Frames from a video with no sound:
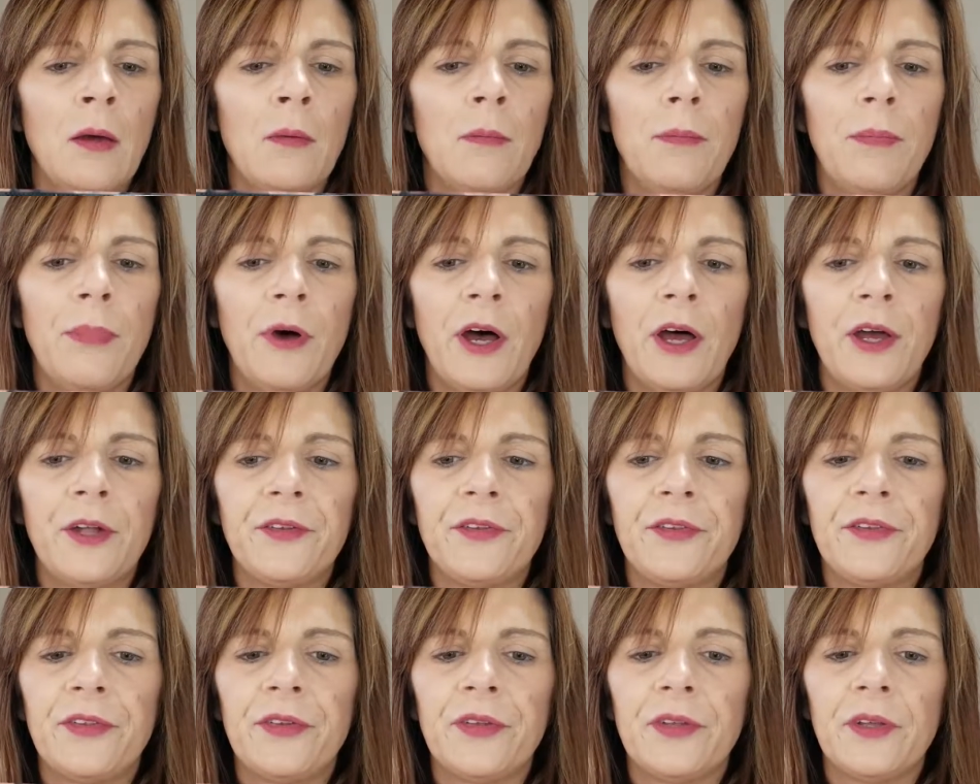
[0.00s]

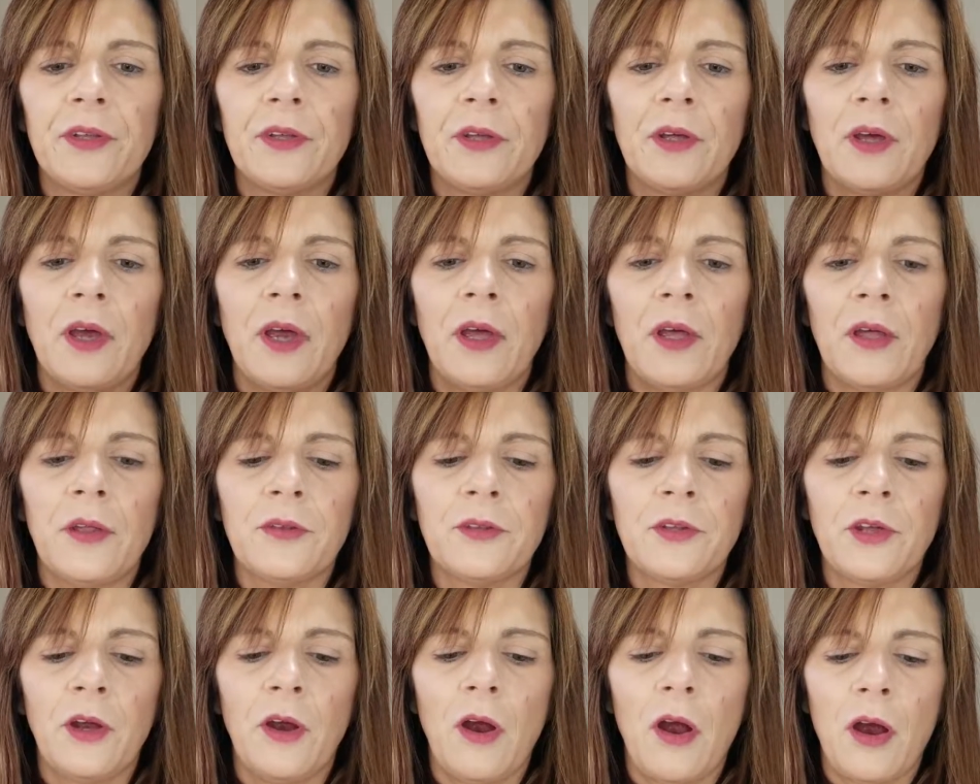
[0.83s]
but
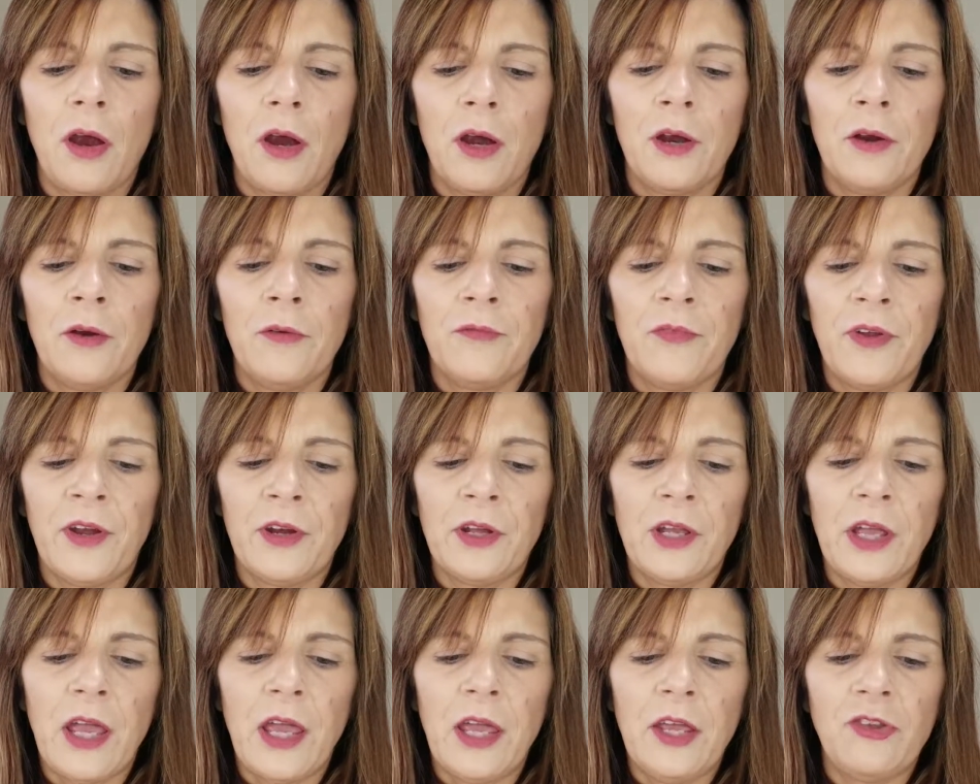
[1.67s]
there are
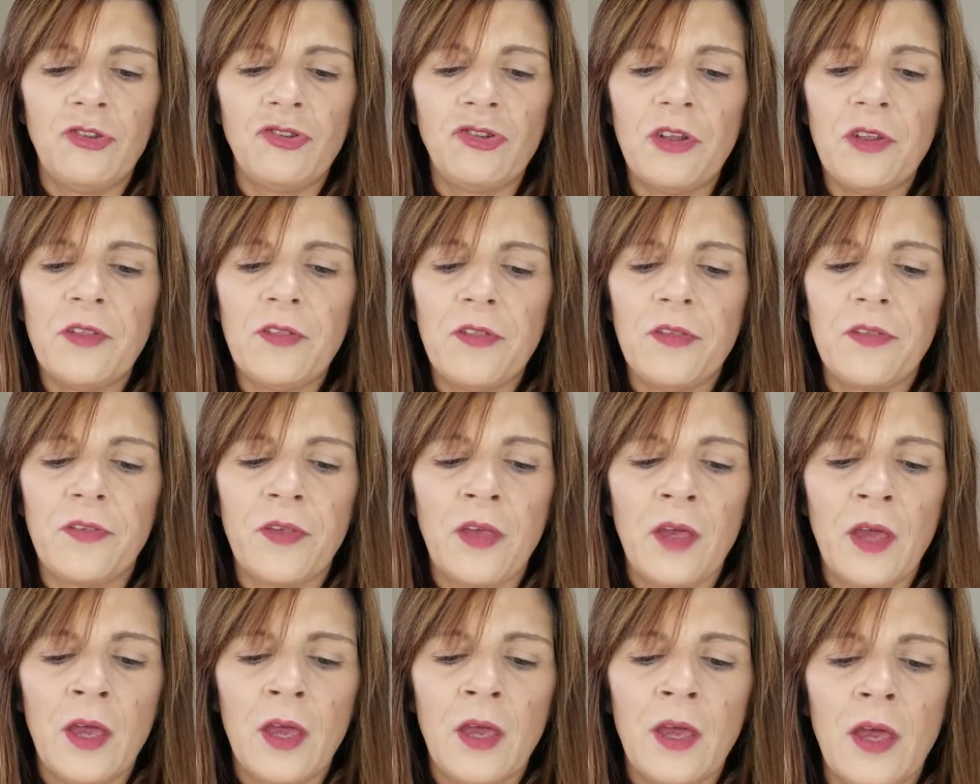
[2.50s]
variations.
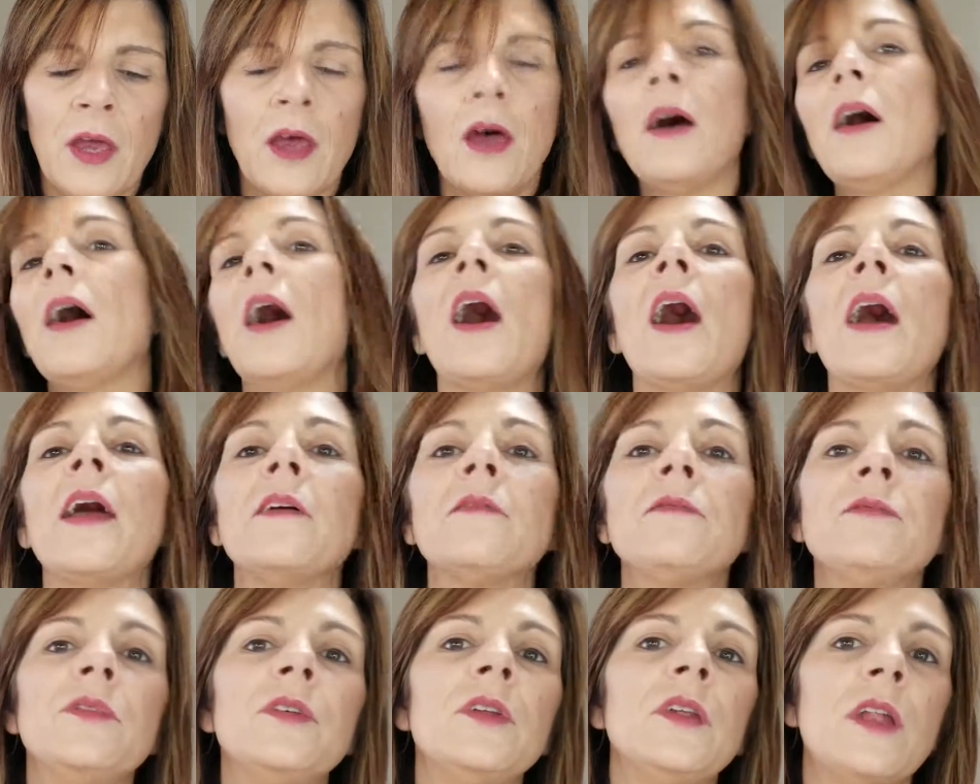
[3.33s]

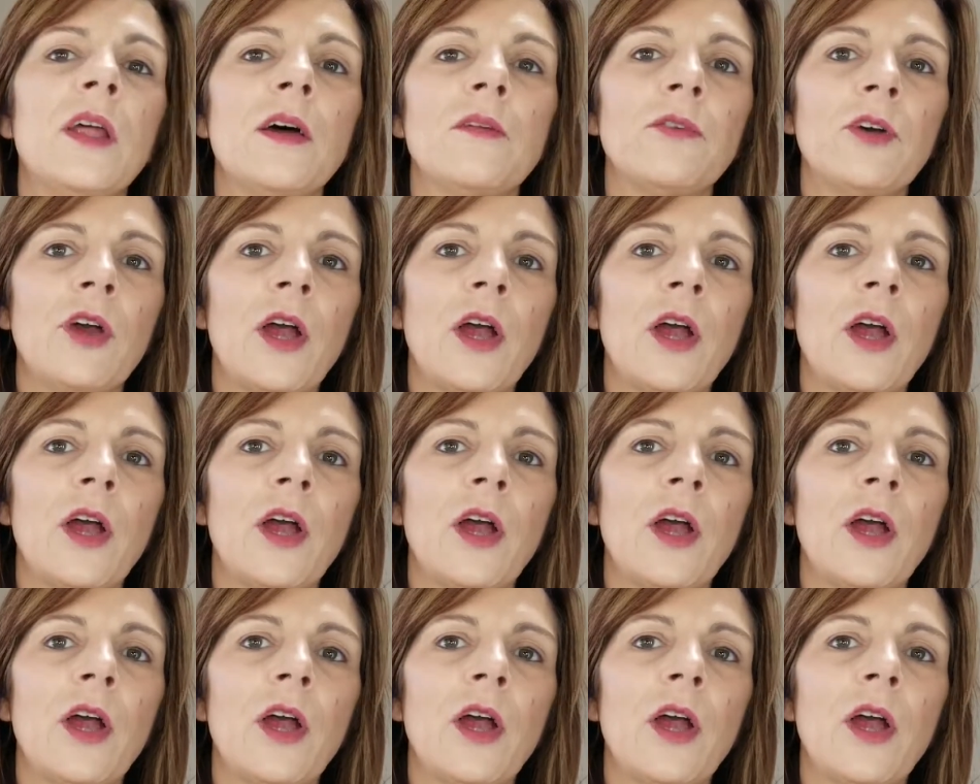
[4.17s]
I've never